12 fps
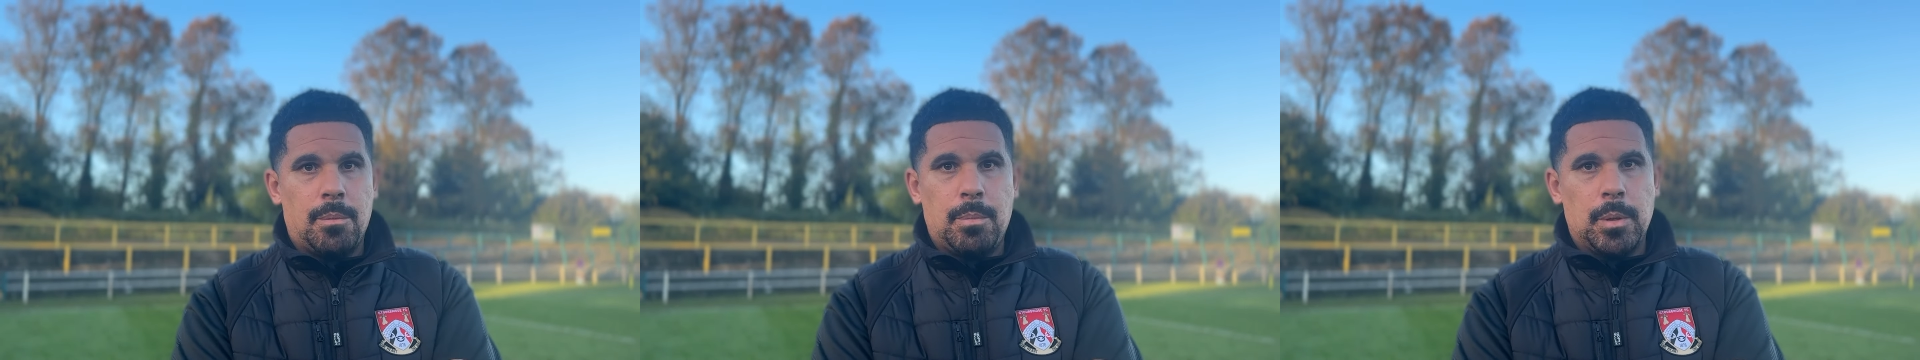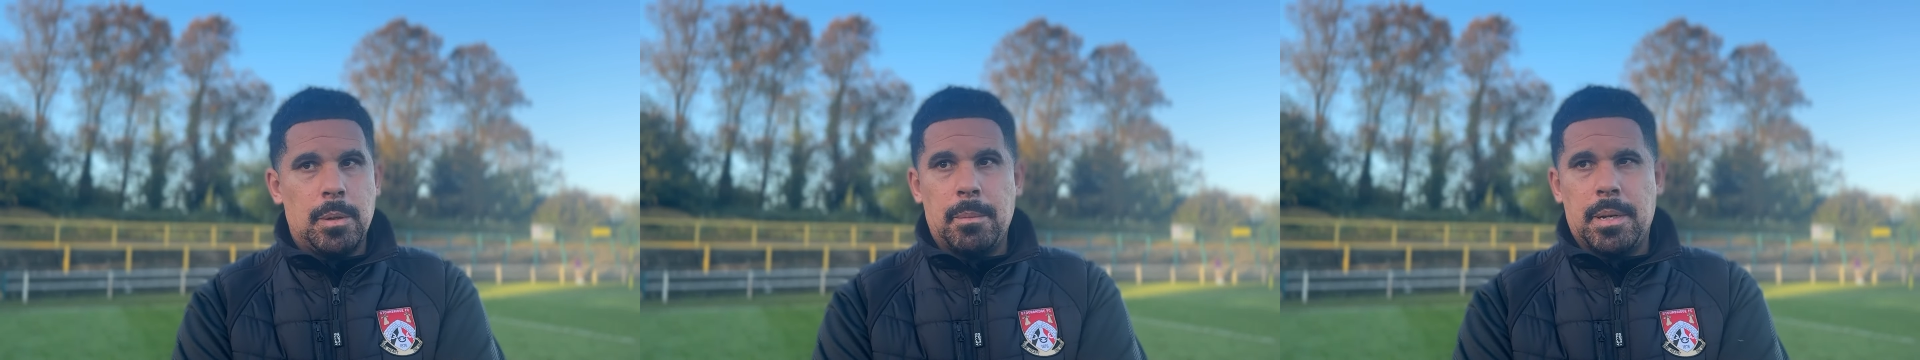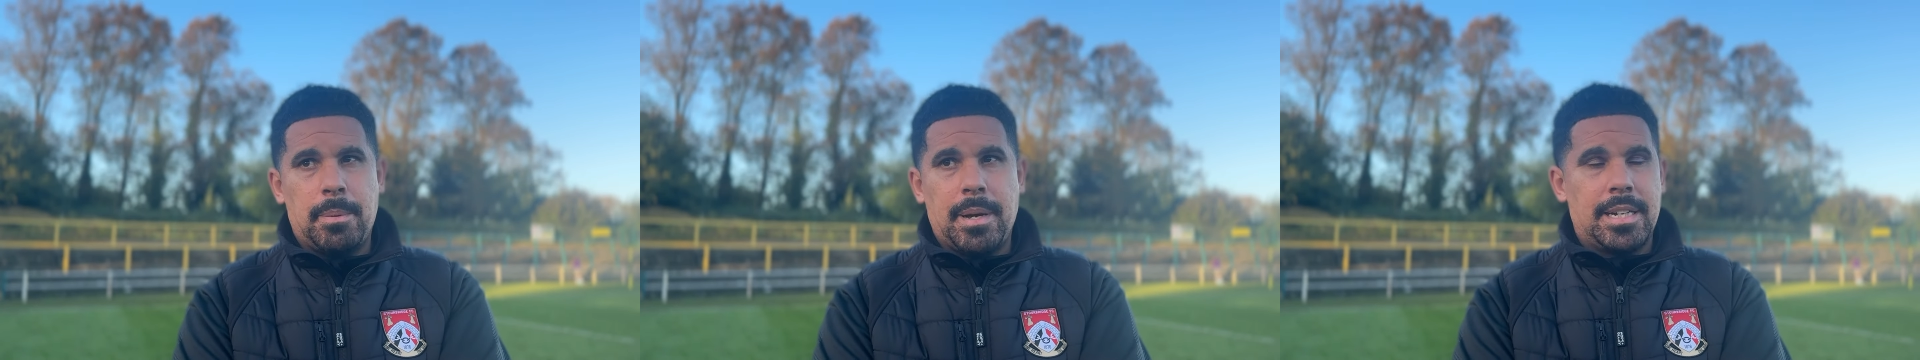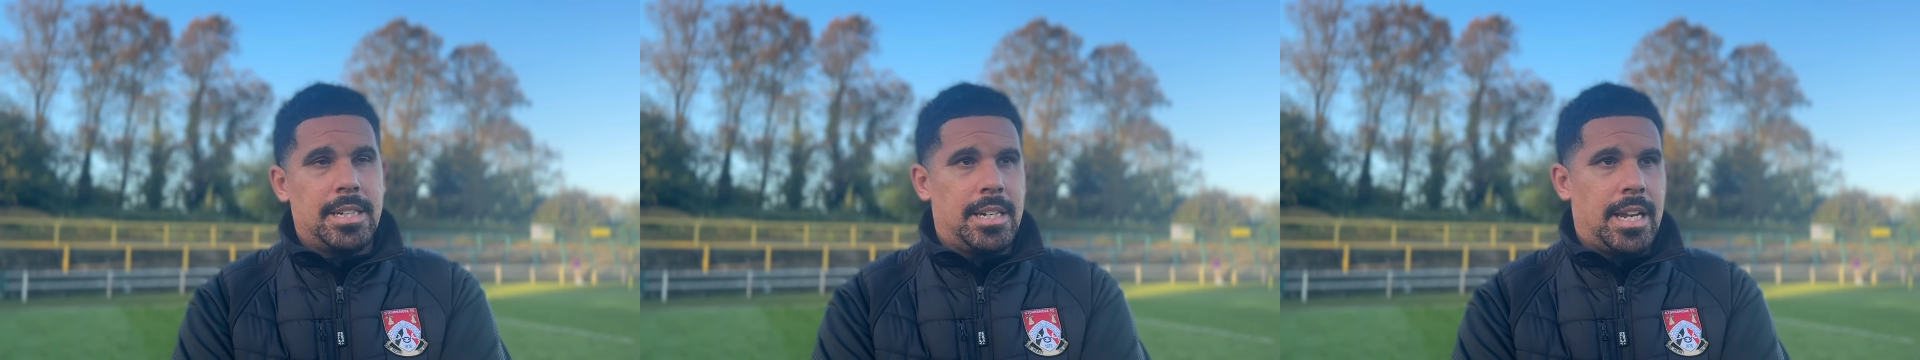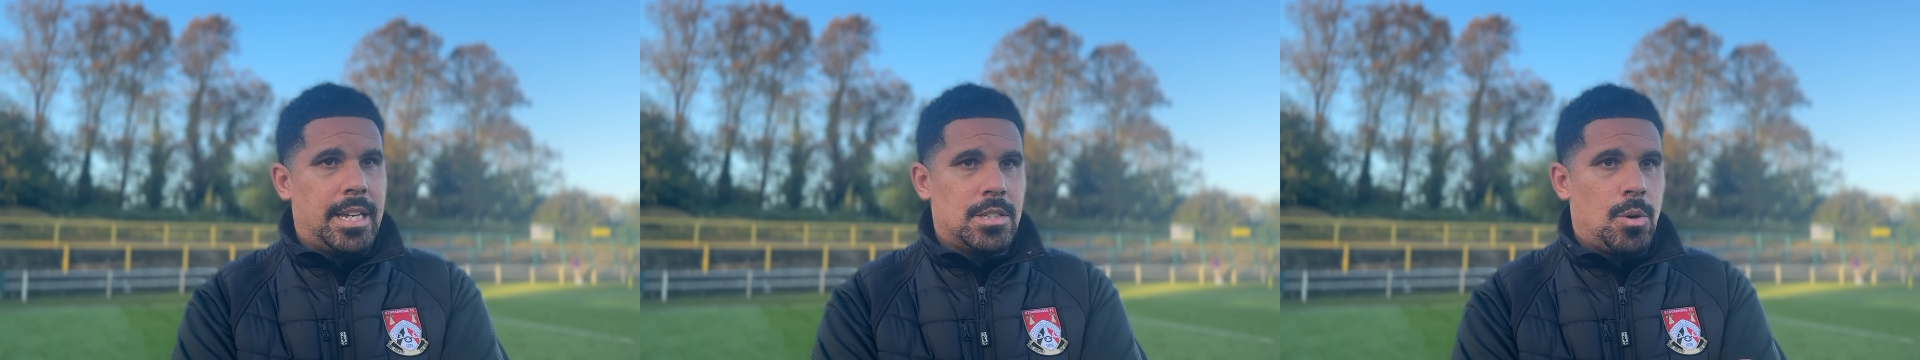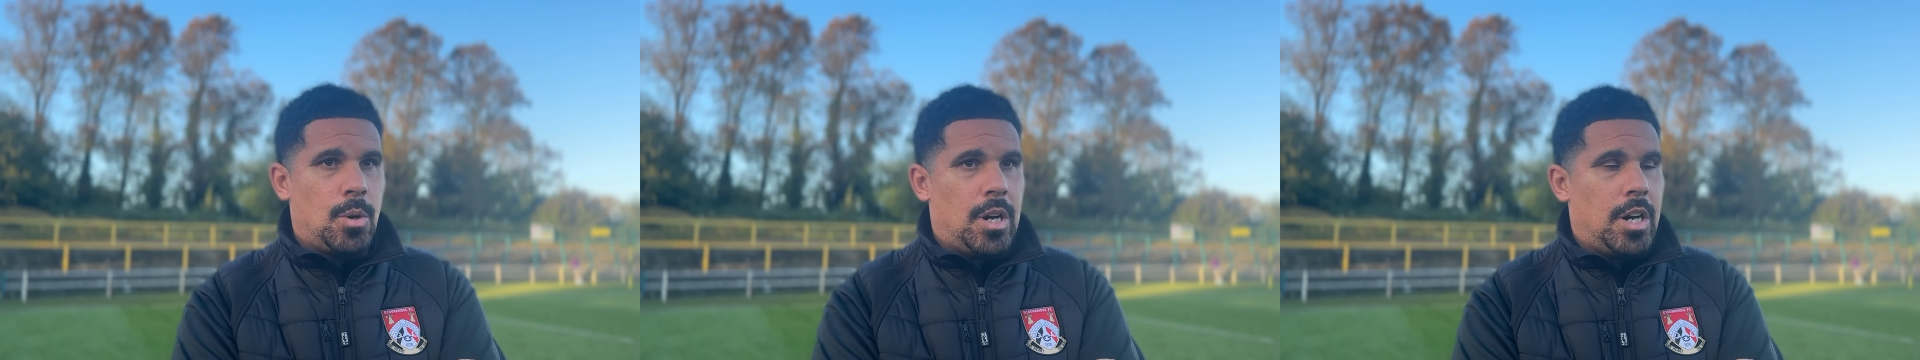of putting him in the back of the net is
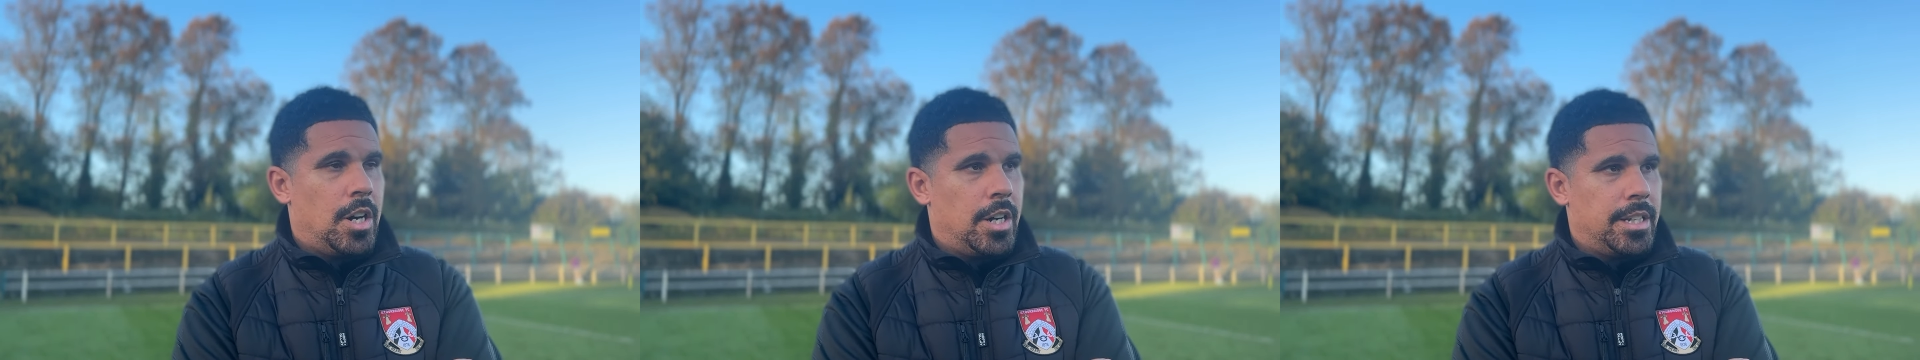quite high,